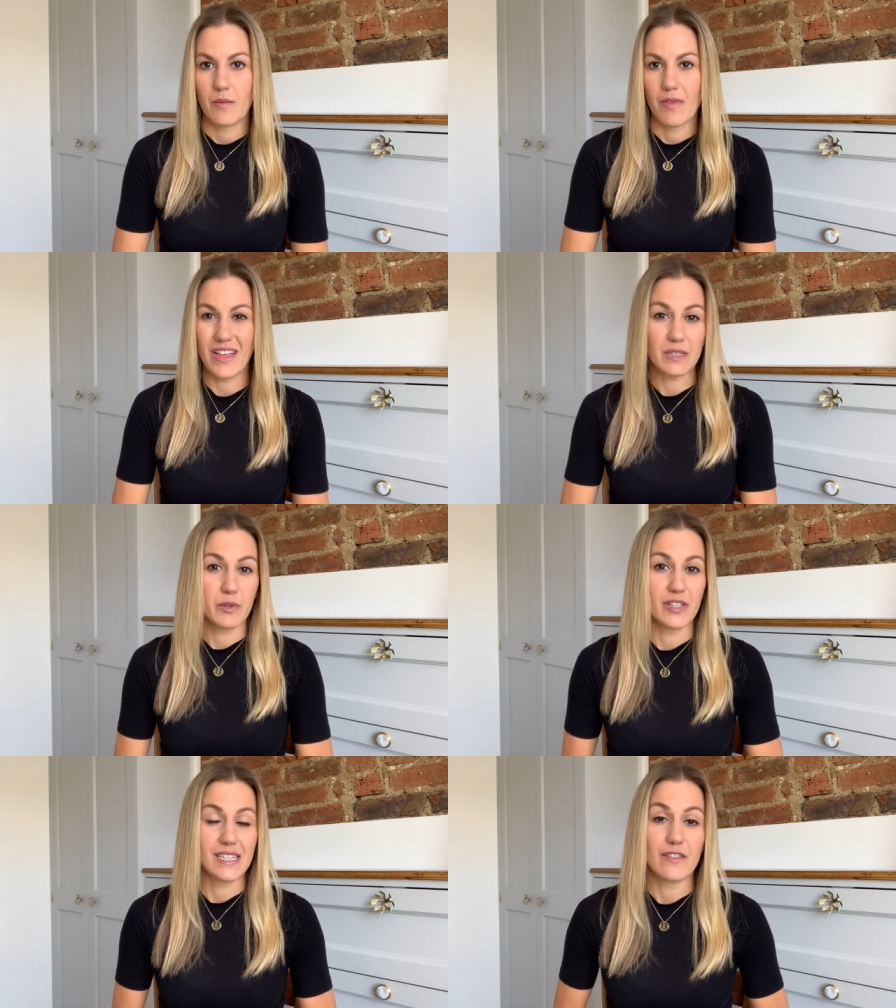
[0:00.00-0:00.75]
That's
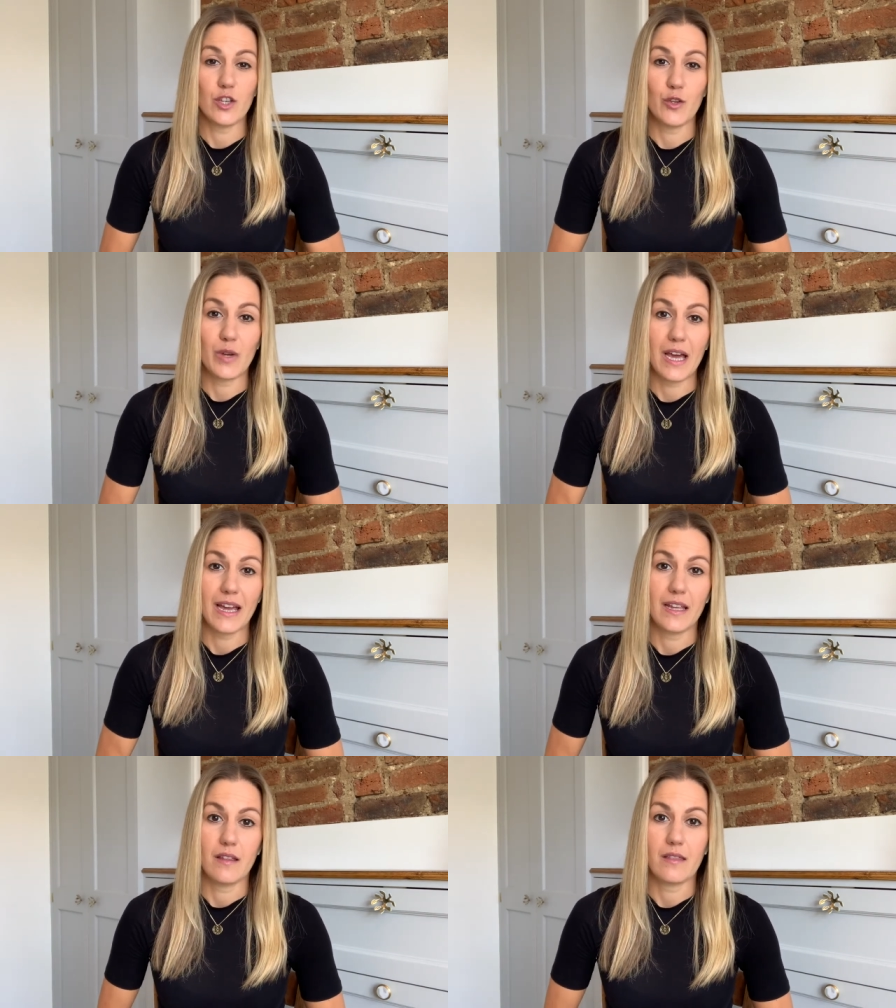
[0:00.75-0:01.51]
because in the
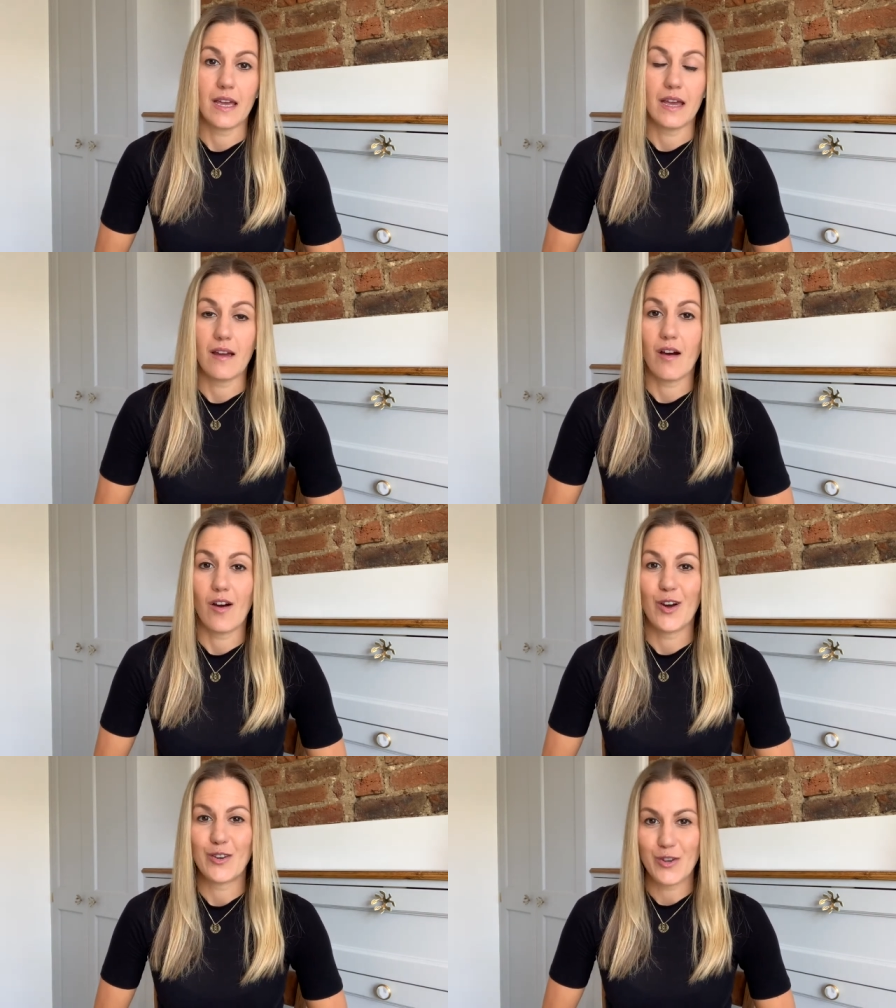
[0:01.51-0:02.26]
UK, there
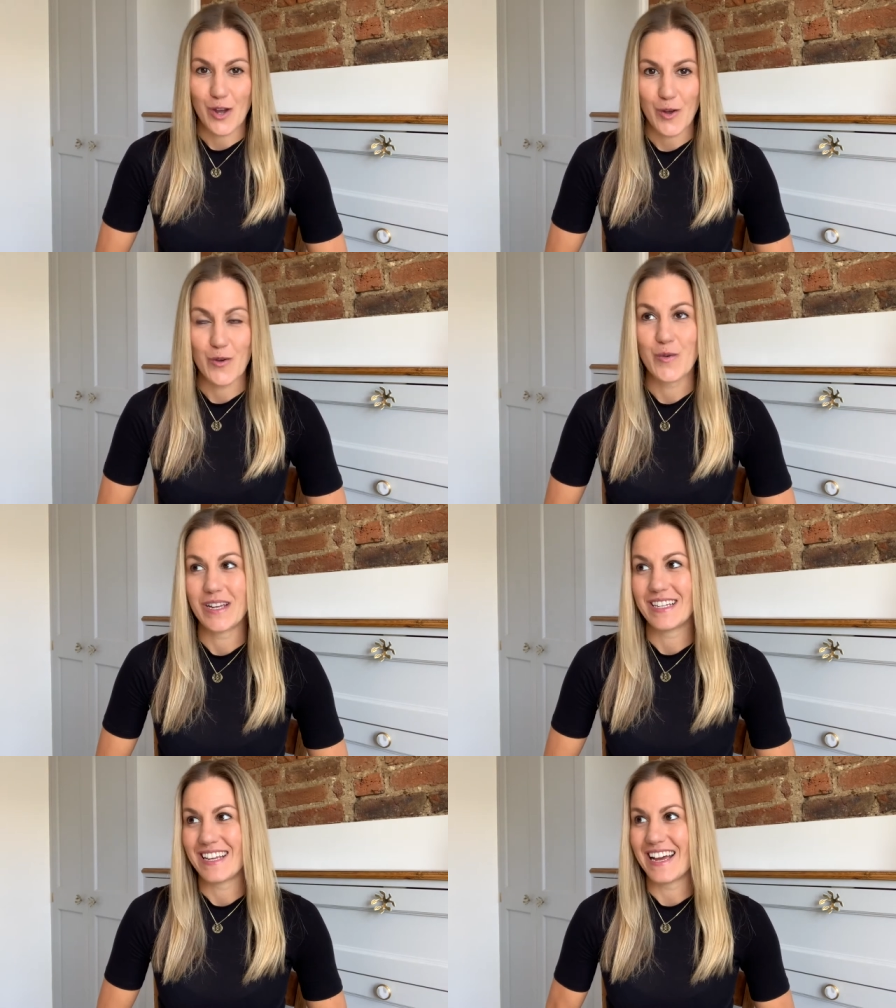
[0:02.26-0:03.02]
are no
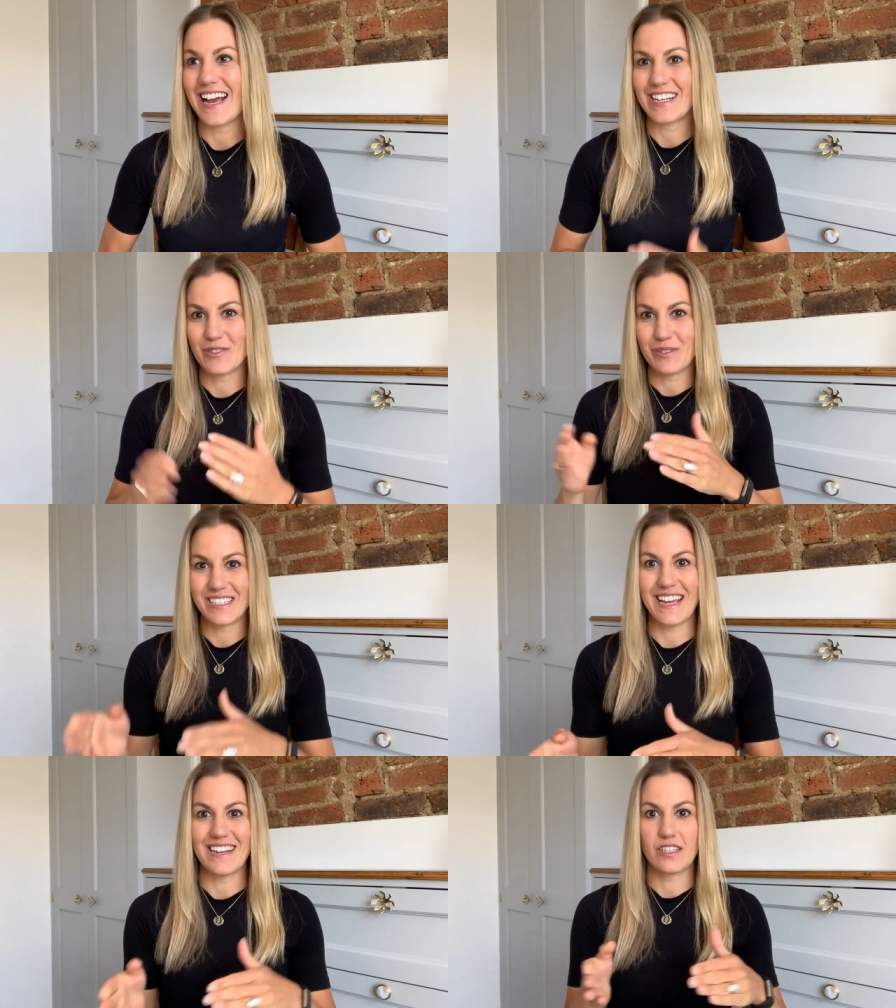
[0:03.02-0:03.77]
actual
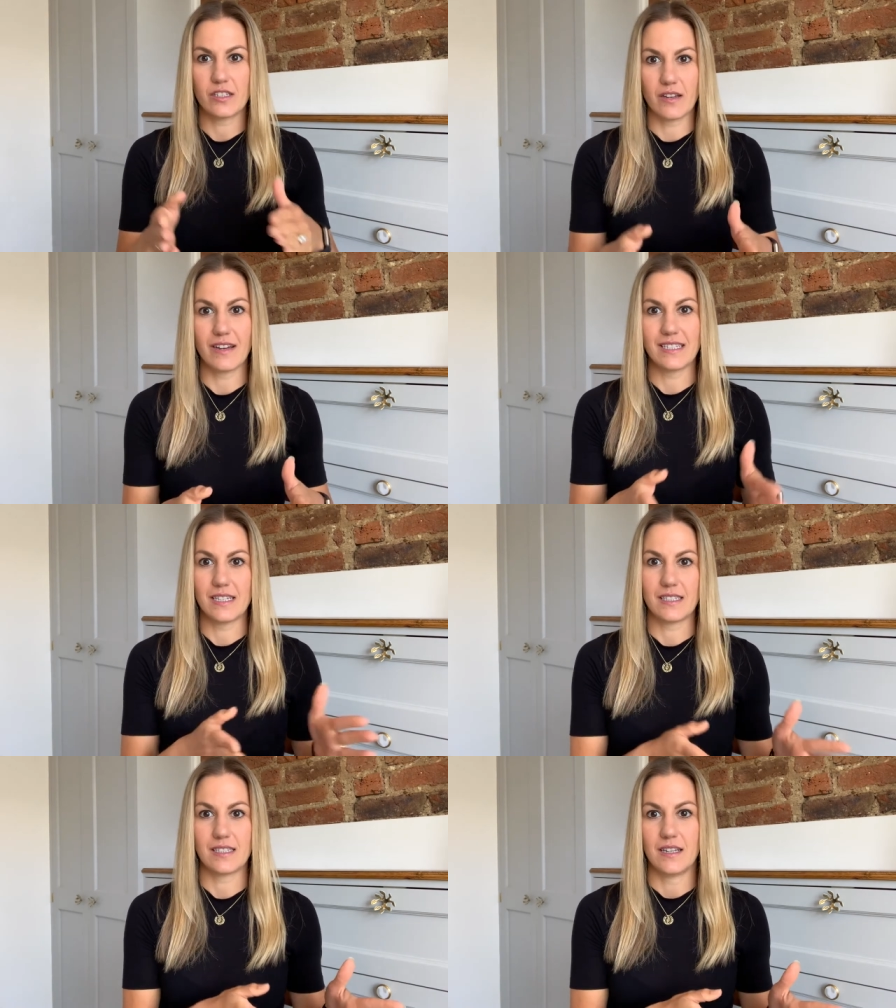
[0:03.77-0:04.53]
set
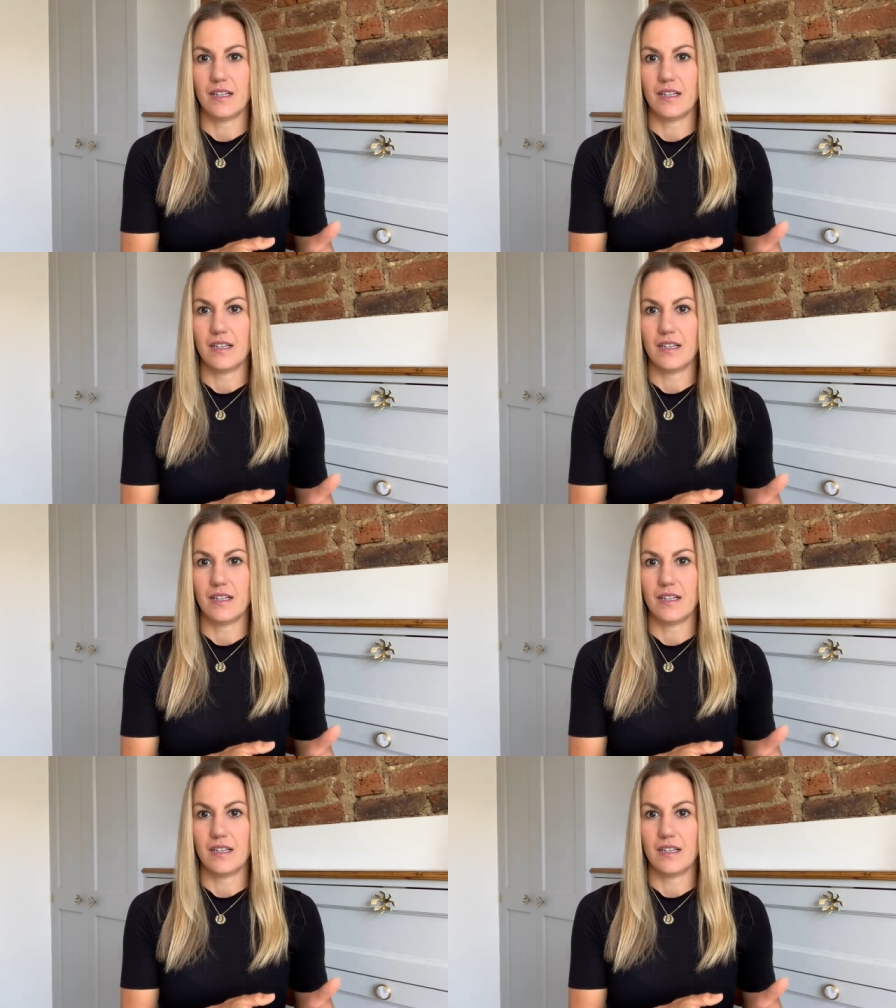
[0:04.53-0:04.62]
sizes.